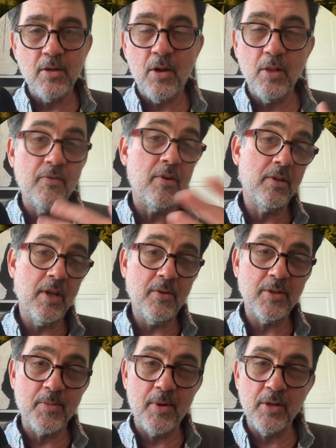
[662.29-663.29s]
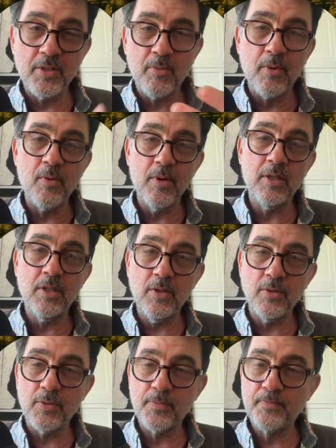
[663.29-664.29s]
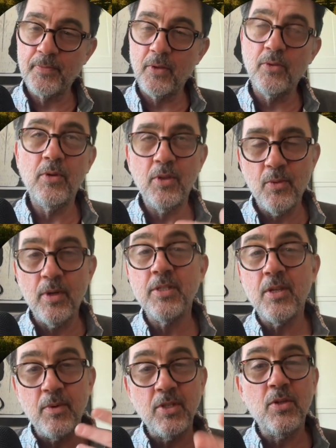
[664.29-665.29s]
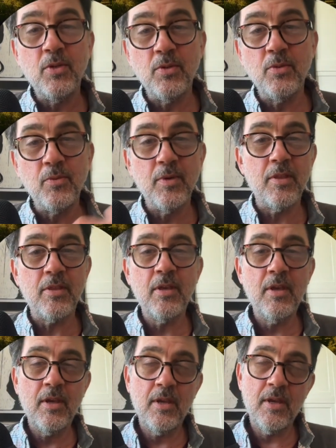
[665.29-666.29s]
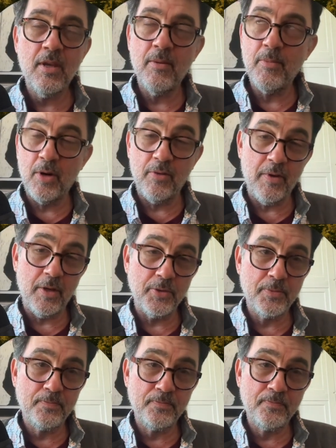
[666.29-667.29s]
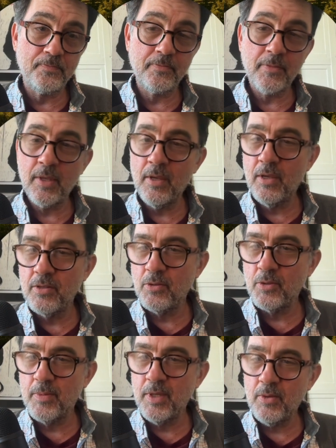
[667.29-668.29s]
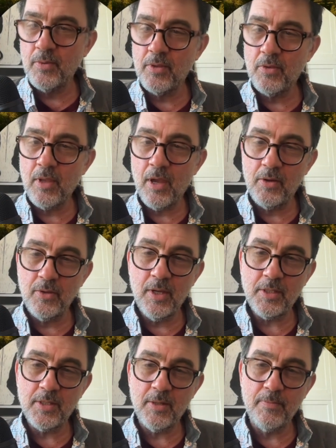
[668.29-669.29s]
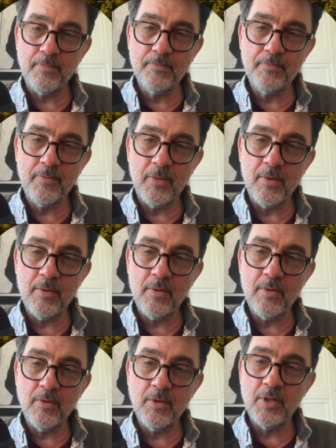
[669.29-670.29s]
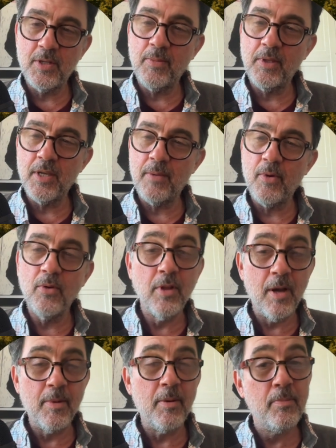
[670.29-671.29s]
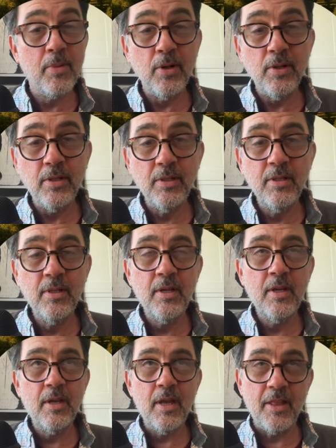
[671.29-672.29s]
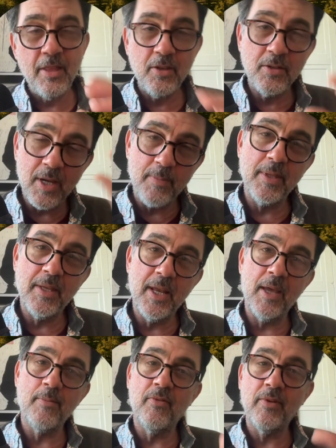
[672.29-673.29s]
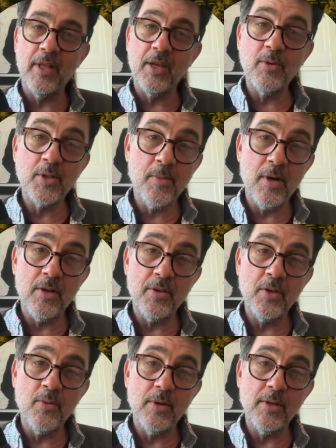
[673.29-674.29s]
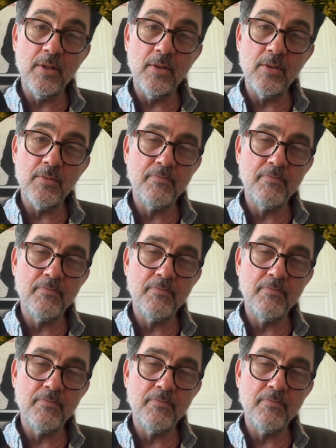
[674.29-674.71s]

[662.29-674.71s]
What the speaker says: all of our language models that we want to use, including the ones that we tuned with Modelfiles. So to begin with, how do you get some? You just simply type Llama pull, and then you type in the name of a language model that you want to use.